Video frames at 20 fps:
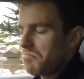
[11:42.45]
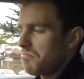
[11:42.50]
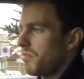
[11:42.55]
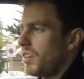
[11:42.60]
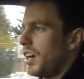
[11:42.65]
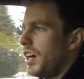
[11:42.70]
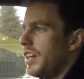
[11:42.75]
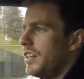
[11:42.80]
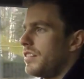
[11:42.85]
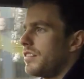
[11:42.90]

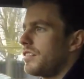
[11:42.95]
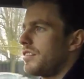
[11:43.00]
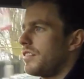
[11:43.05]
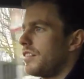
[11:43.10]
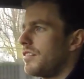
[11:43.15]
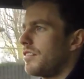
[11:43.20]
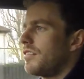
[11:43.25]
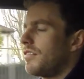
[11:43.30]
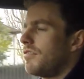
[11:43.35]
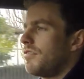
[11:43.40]
And
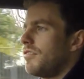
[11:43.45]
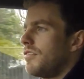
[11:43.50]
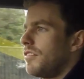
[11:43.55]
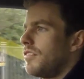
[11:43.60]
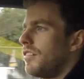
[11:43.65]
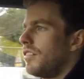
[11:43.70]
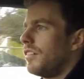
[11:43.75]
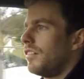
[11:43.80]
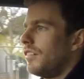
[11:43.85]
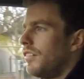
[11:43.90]

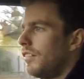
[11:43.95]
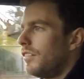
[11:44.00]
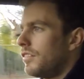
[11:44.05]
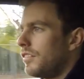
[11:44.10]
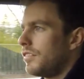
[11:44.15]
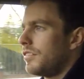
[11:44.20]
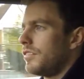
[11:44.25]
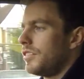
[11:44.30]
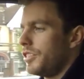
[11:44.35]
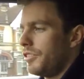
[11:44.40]

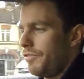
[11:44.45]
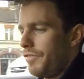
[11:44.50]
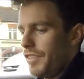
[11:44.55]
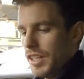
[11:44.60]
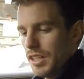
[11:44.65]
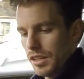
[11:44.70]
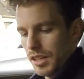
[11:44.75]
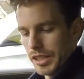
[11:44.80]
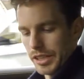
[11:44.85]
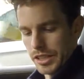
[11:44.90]
you
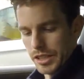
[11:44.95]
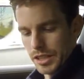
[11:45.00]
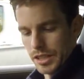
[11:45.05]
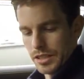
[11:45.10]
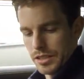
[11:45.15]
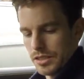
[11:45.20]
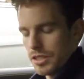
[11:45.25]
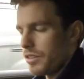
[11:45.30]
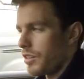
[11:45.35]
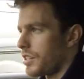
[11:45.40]
feel like you're
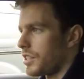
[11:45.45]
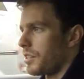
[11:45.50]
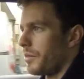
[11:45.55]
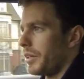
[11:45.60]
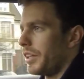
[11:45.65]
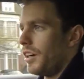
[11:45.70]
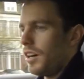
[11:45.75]
doing something.